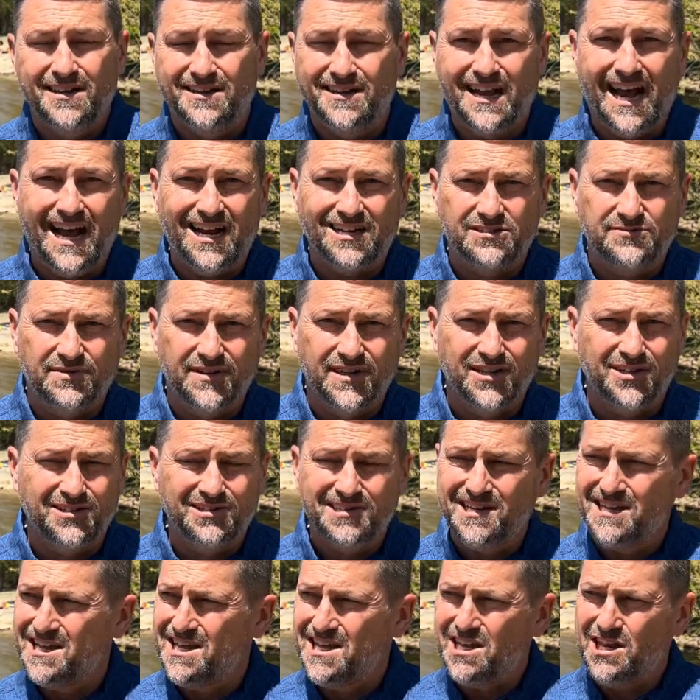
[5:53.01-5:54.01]
Nashville,
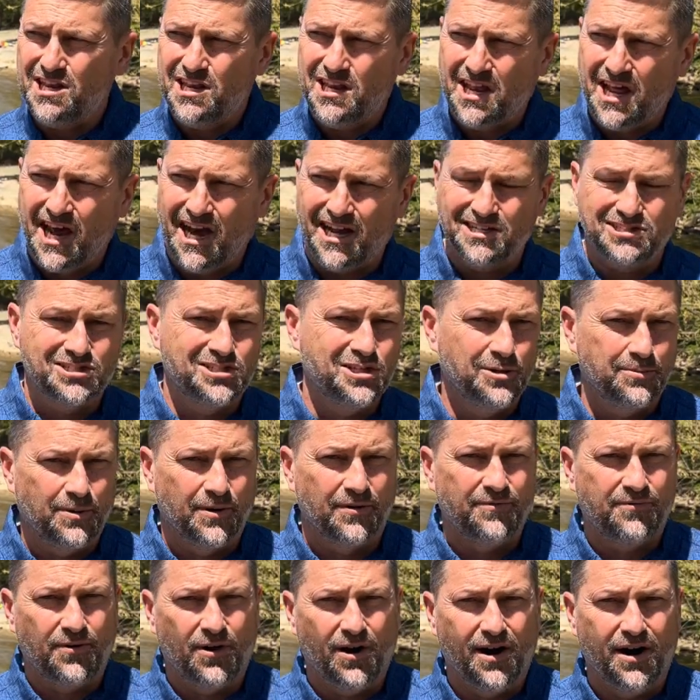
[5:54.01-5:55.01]
not
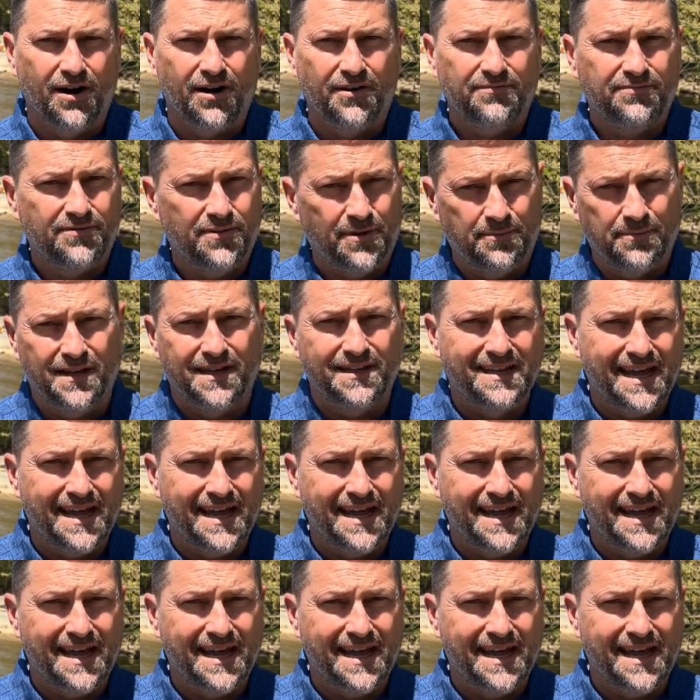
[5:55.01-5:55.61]
super far from the